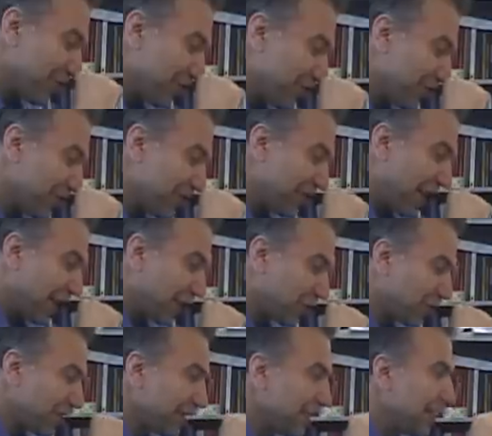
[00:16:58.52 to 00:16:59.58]
if it's
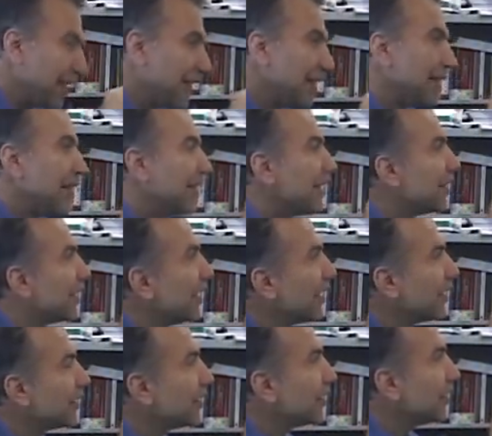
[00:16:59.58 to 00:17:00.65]
accurate, that